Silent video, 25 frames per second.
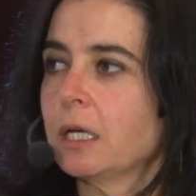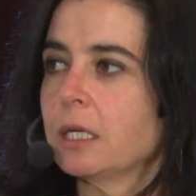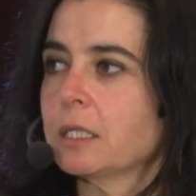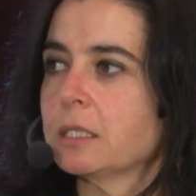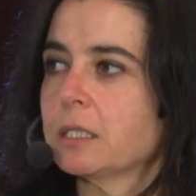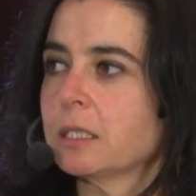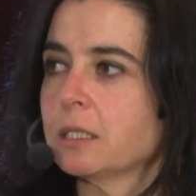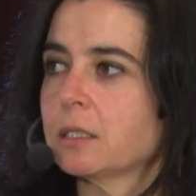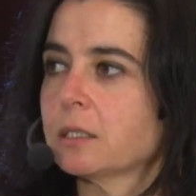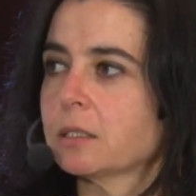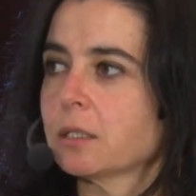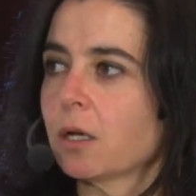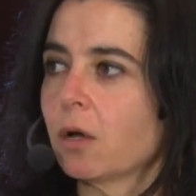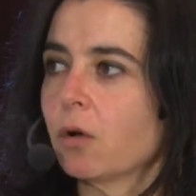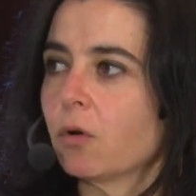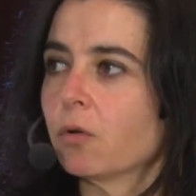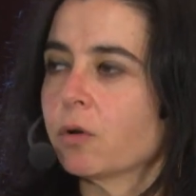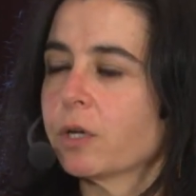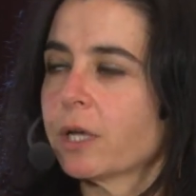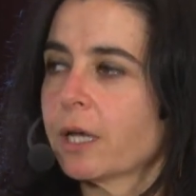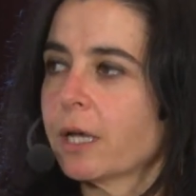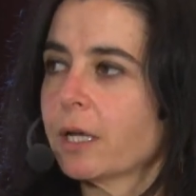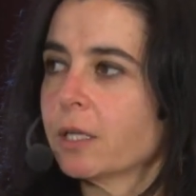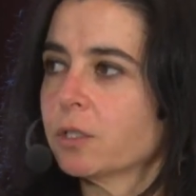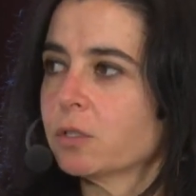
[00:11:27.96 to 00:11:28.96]
is it
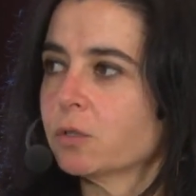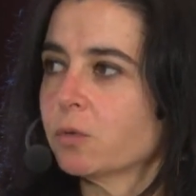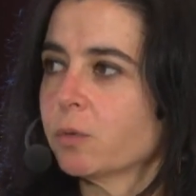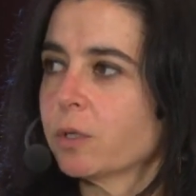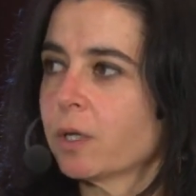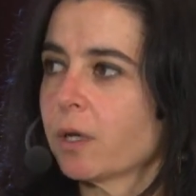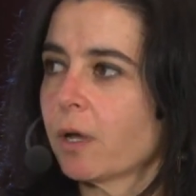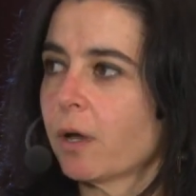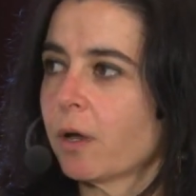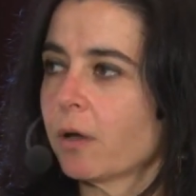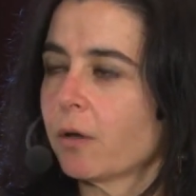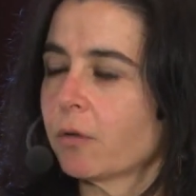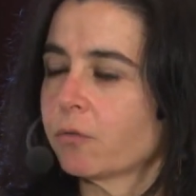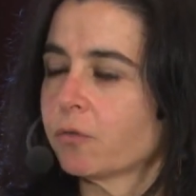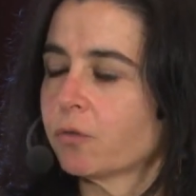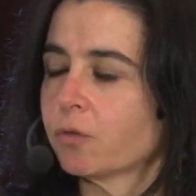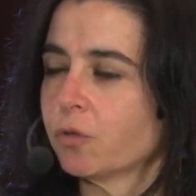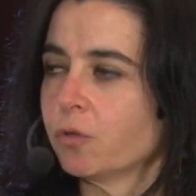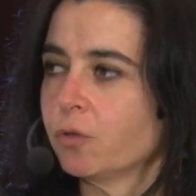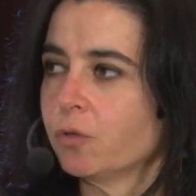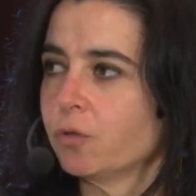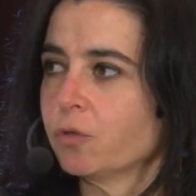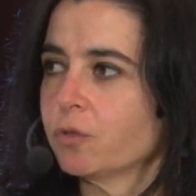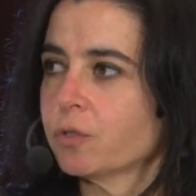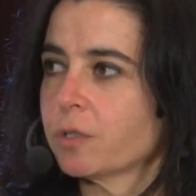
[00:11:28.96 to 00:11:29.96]
okay
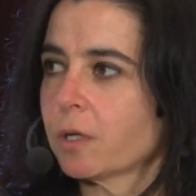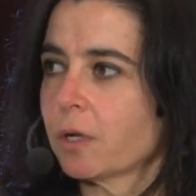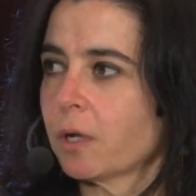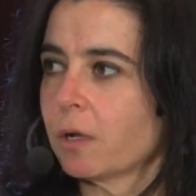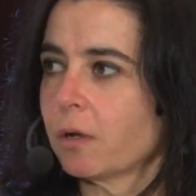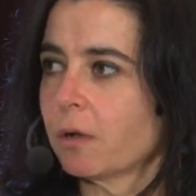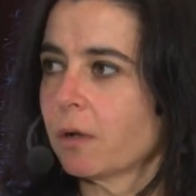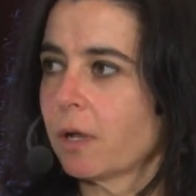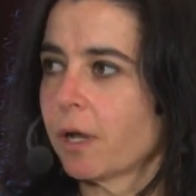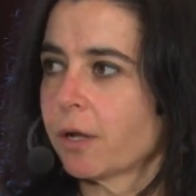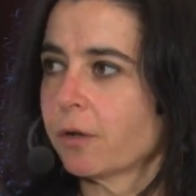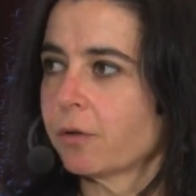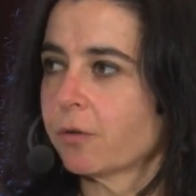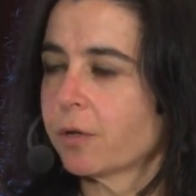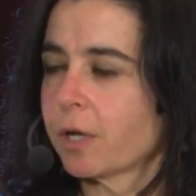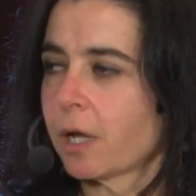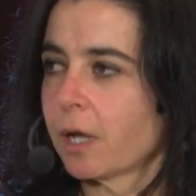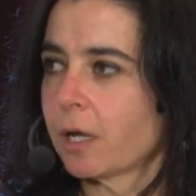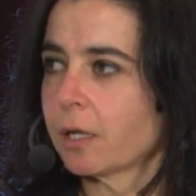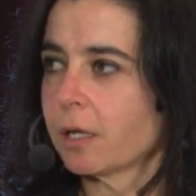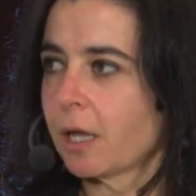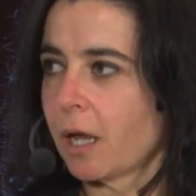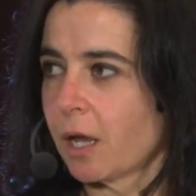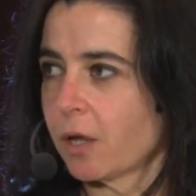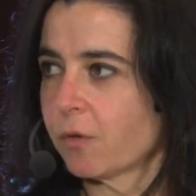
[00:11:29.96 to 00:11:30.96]
to use
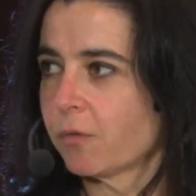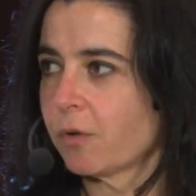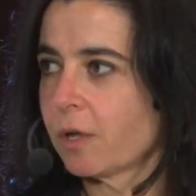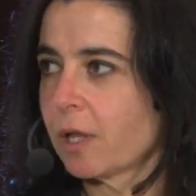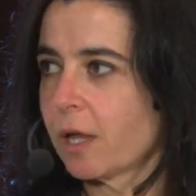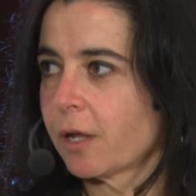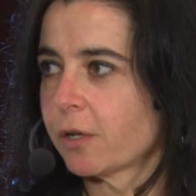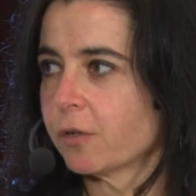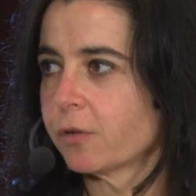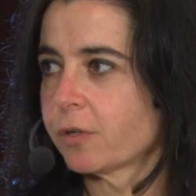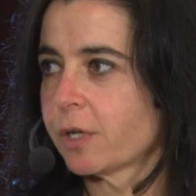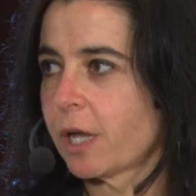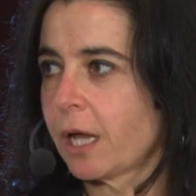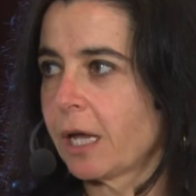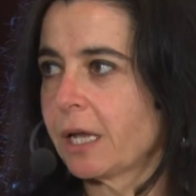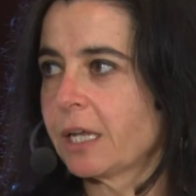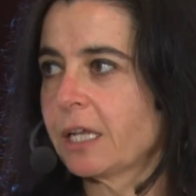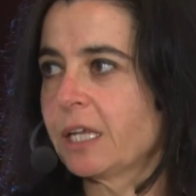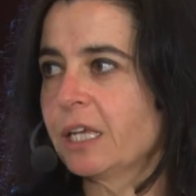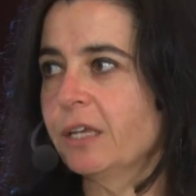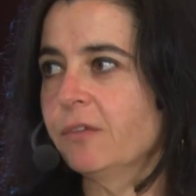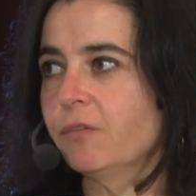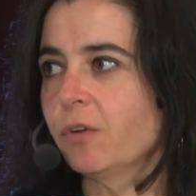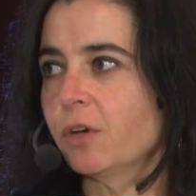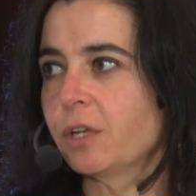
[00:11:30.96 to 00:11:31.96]
lidocaine, IV
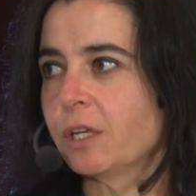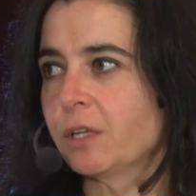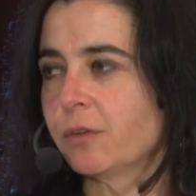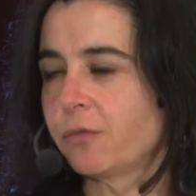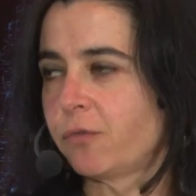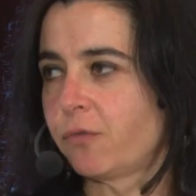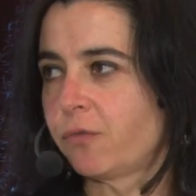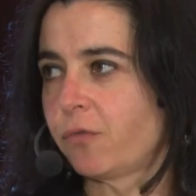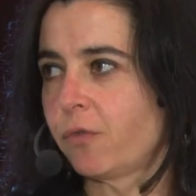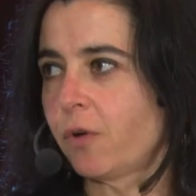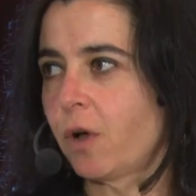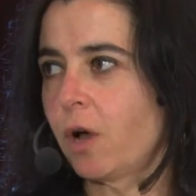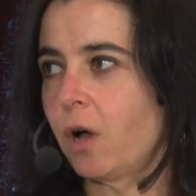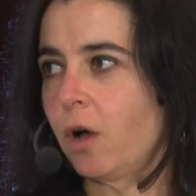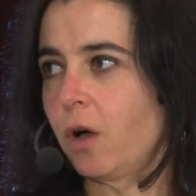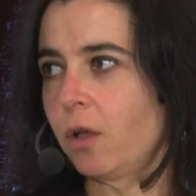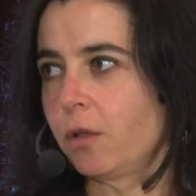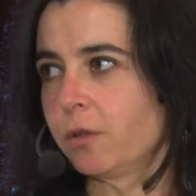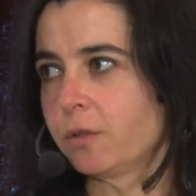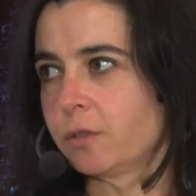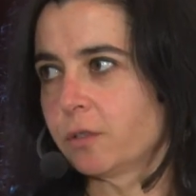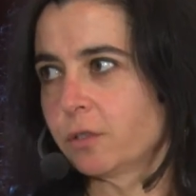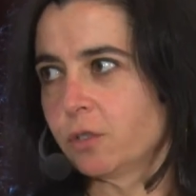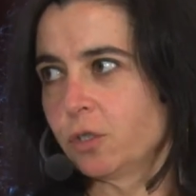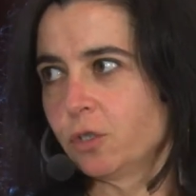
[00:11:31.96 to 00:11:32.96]
lidocaine, even if
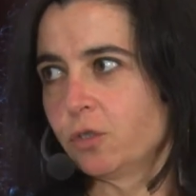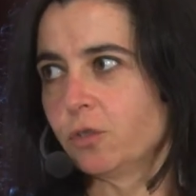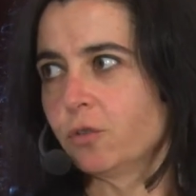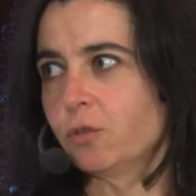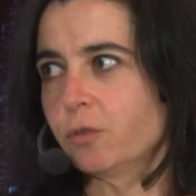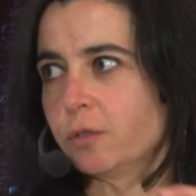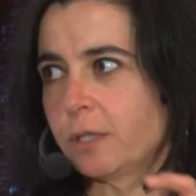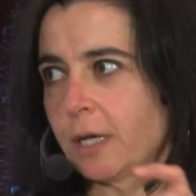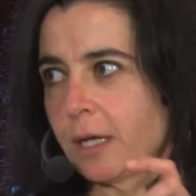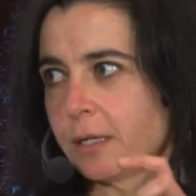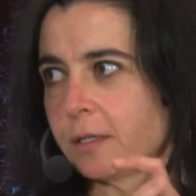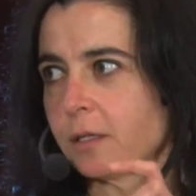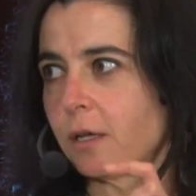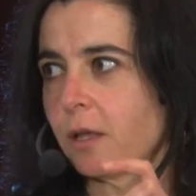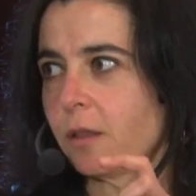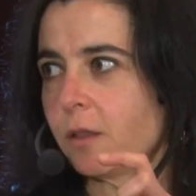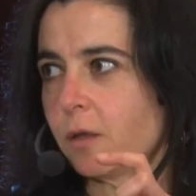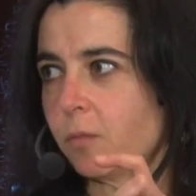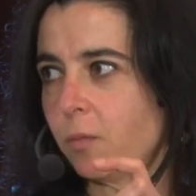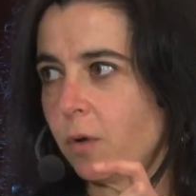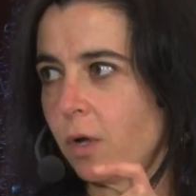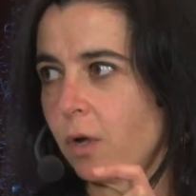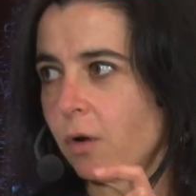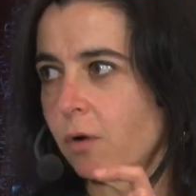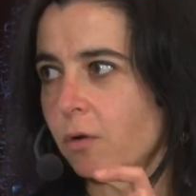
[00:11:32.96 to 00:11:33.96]
you know that
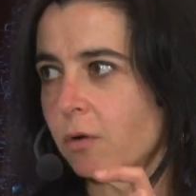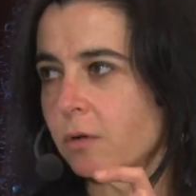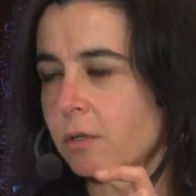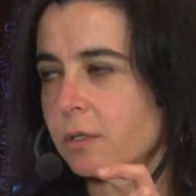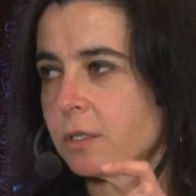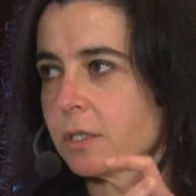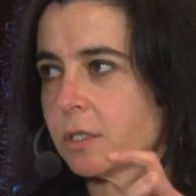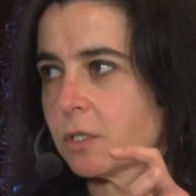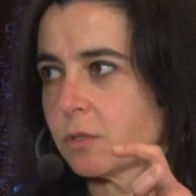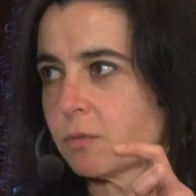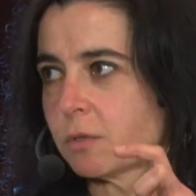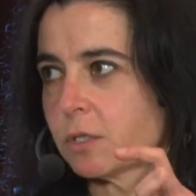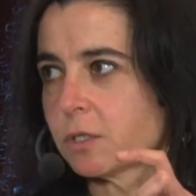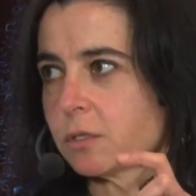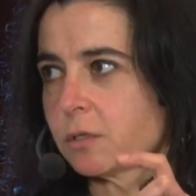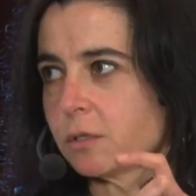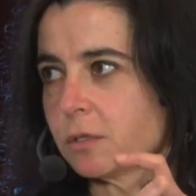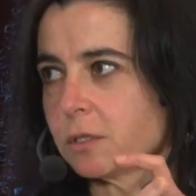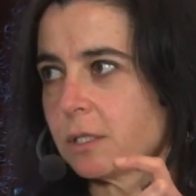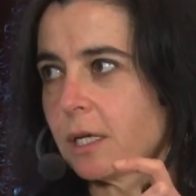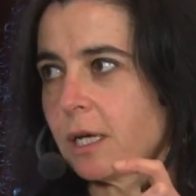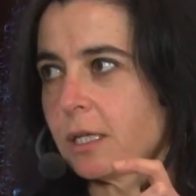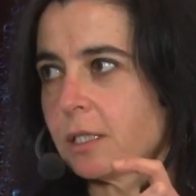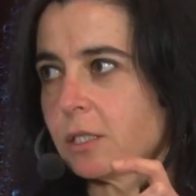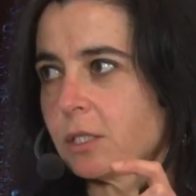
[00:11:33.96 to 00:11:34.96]
on the bottle it's
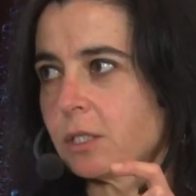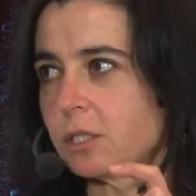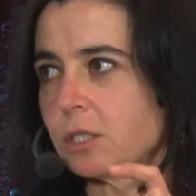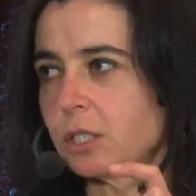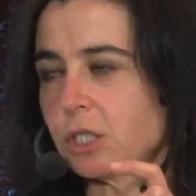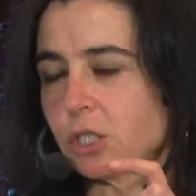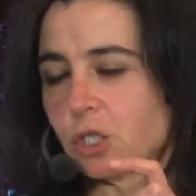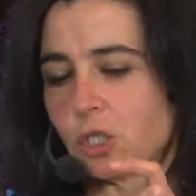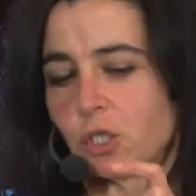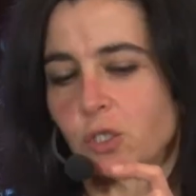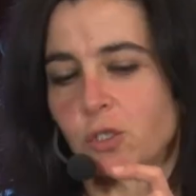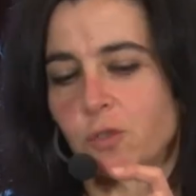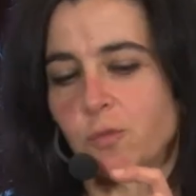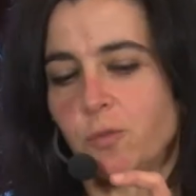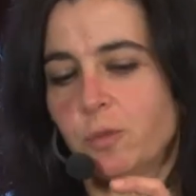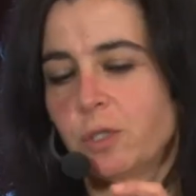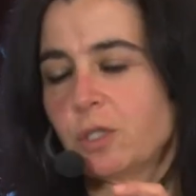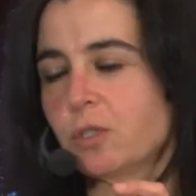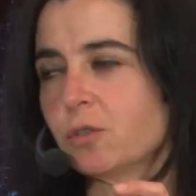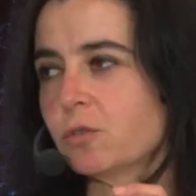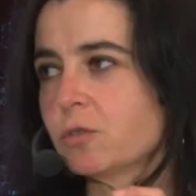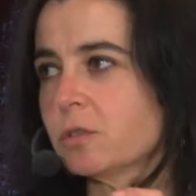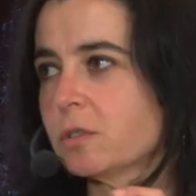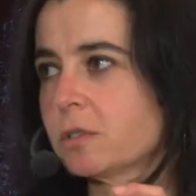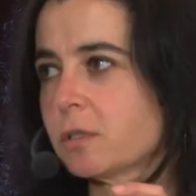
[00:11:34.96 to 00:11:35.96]
written that it shouldn't
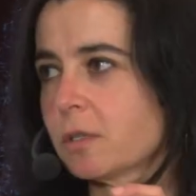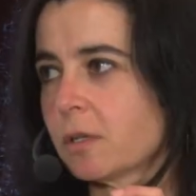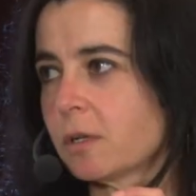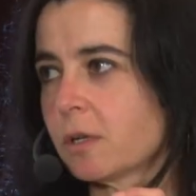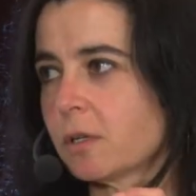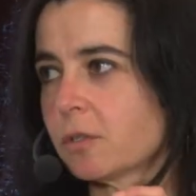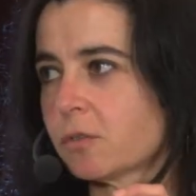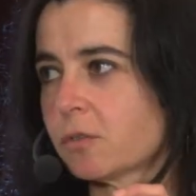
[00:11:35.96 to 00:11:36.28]
be used